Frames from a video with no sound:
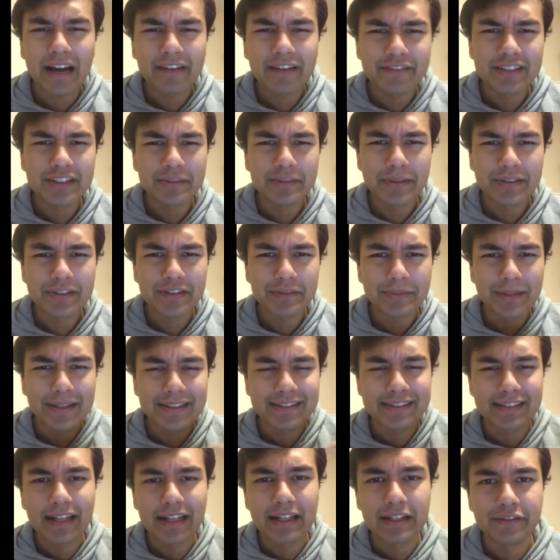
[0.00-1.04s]
I've experienced
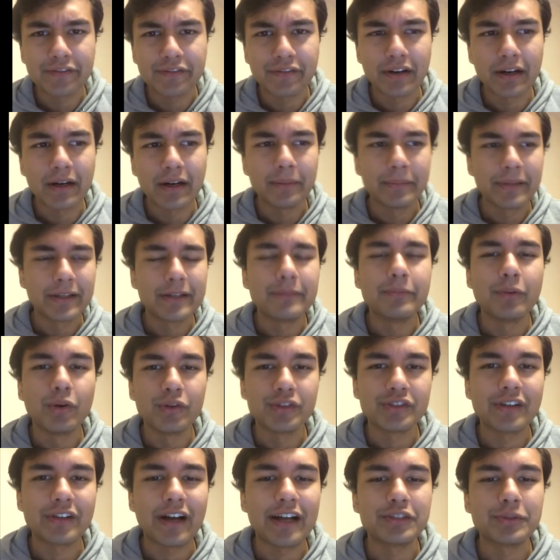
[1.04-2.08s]
myself. Uh, being a
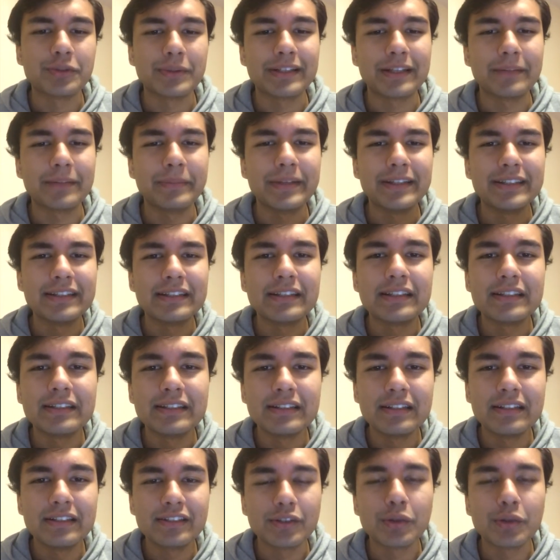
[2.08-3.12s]
postgraduate can be a
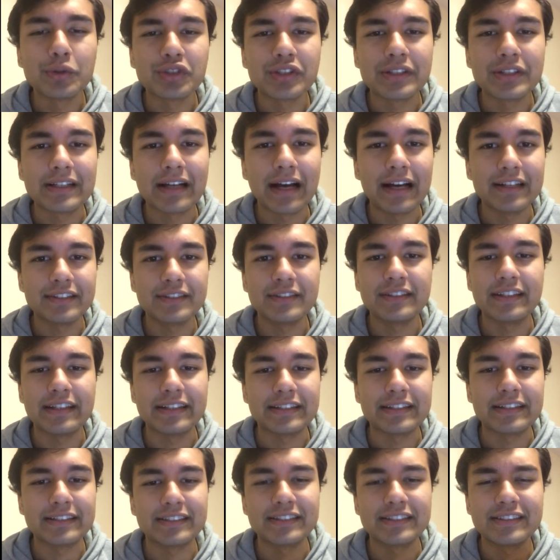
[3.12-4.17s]
little socially
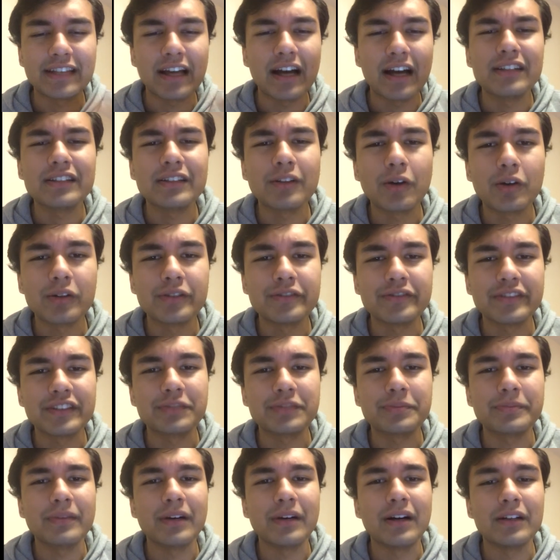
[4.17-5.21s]
isolating since there aren't a lot of
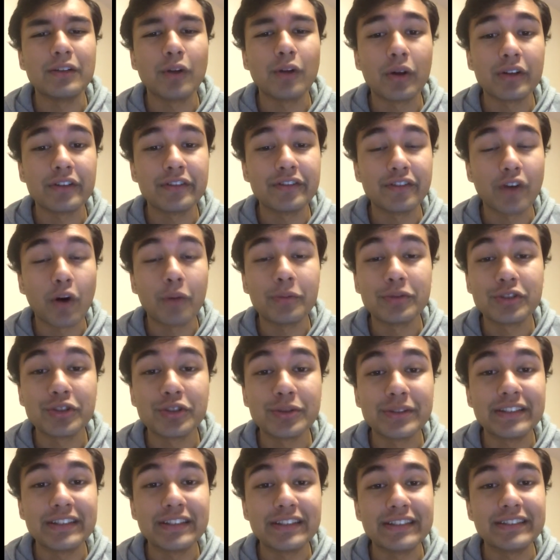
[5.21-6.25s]
a lot of
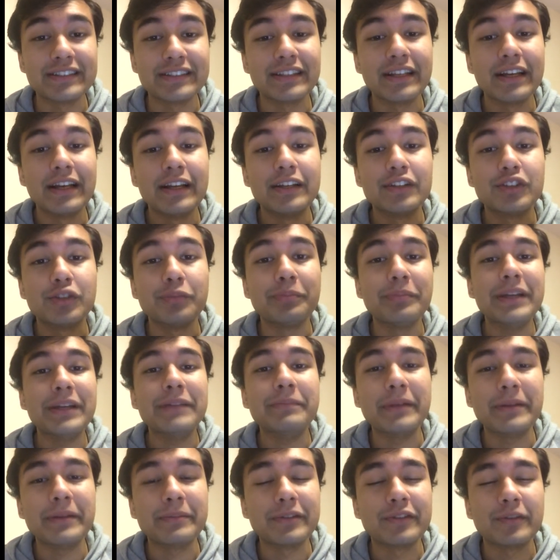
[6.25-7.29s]
opportunities to meet
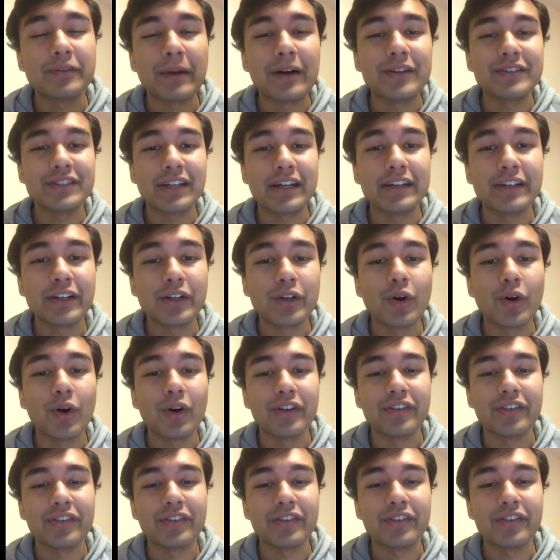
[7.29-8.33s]
people from outside your
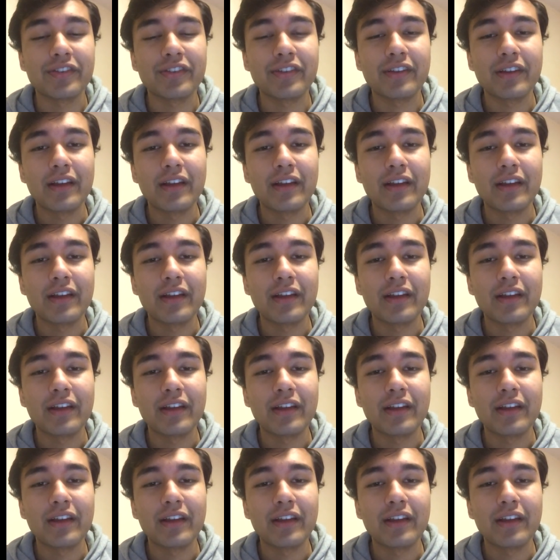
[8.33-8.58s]
course.